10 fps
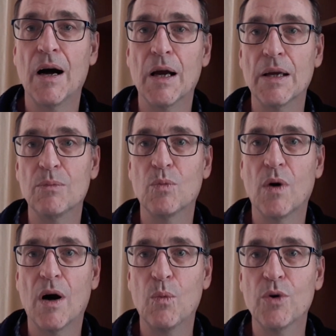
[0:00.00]

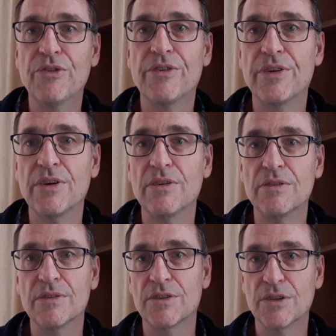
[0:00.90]
I want to
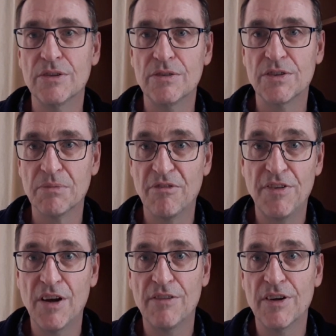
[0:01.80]
do some
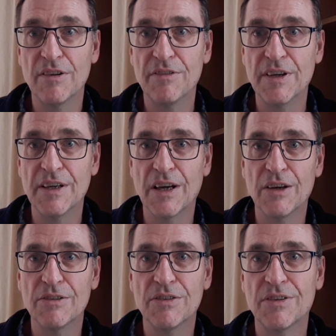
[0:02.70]
further
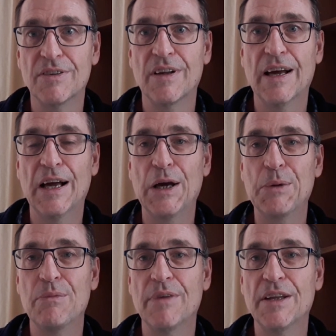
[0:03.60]
videos
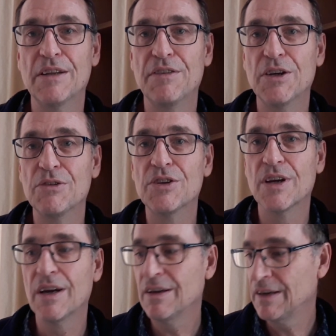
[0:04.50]
in the
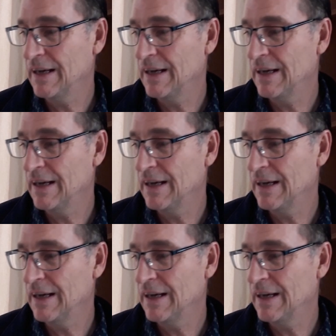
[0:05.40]
future.